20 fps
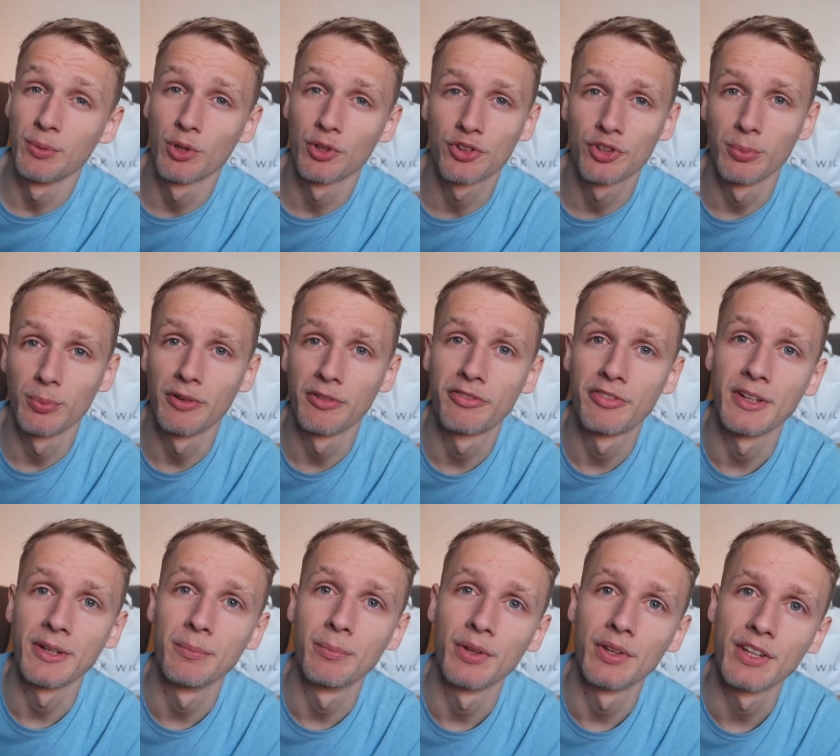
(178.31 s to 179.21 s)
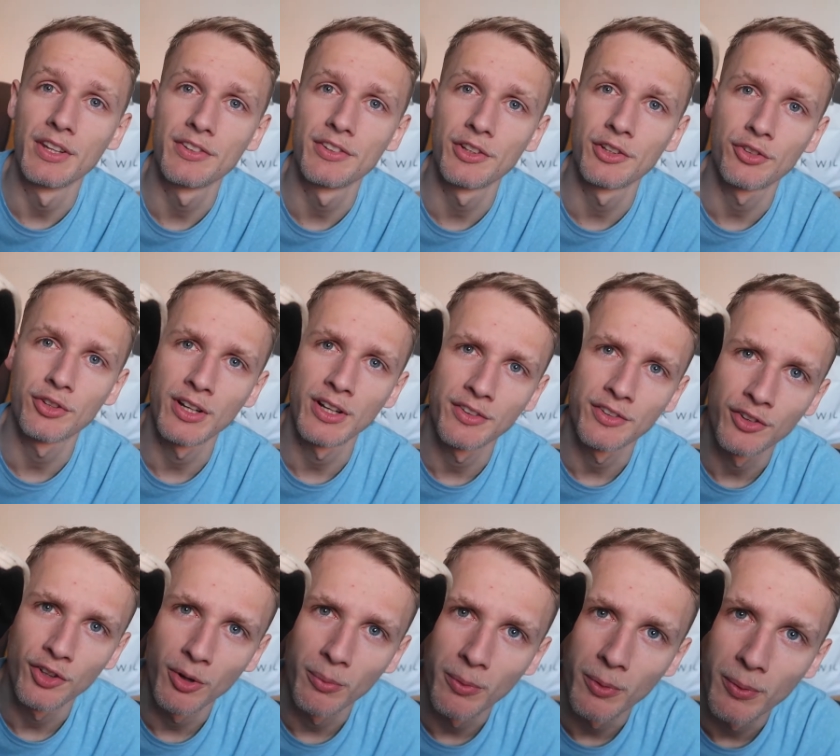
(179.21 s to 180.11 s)
what's on my feet, but these are the trainers
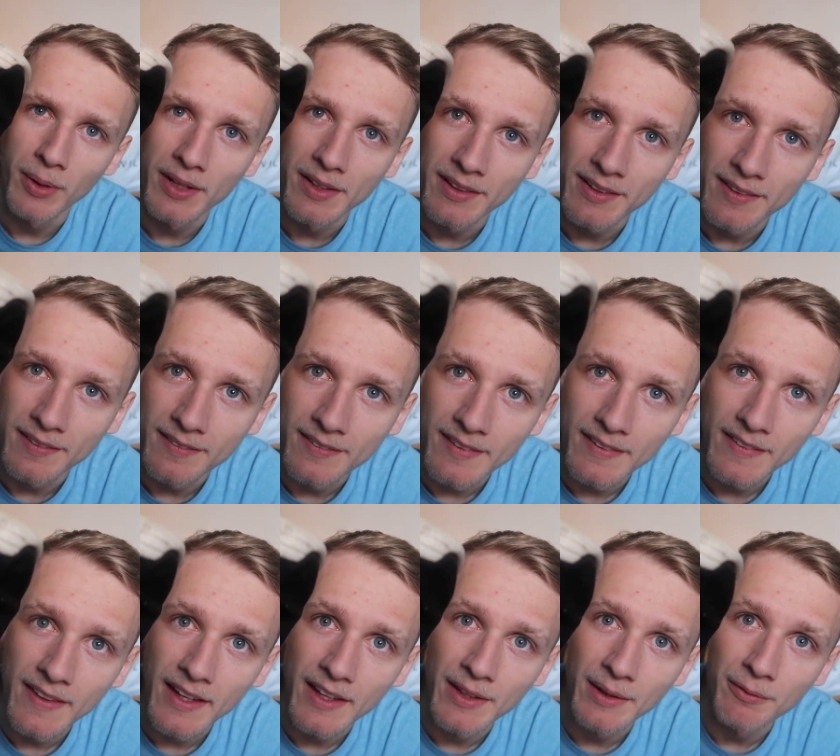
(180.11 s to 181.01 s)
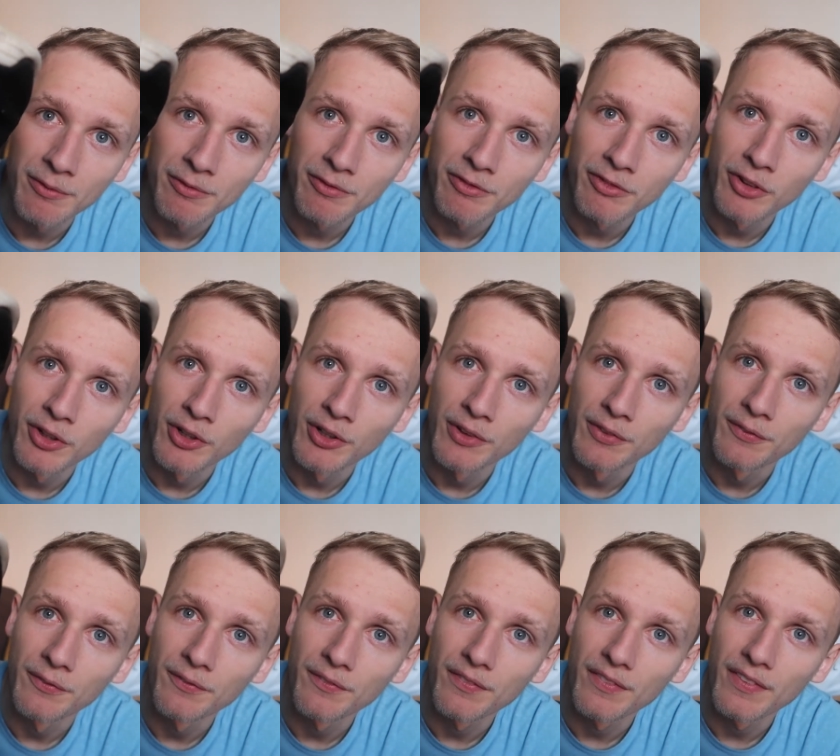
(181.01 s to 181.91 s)
normally when you can see there in the front,
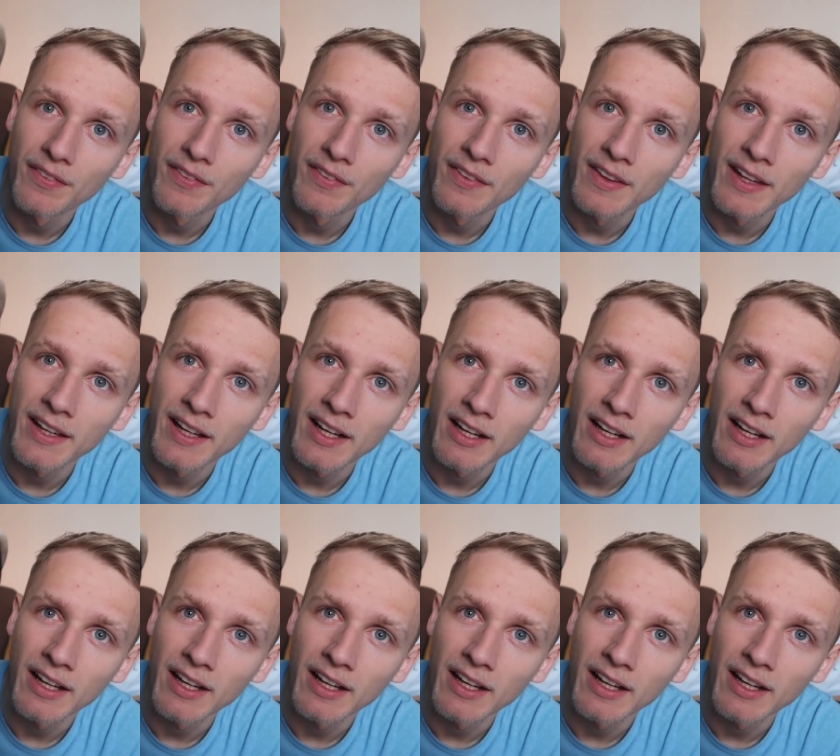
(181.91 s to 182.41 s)
they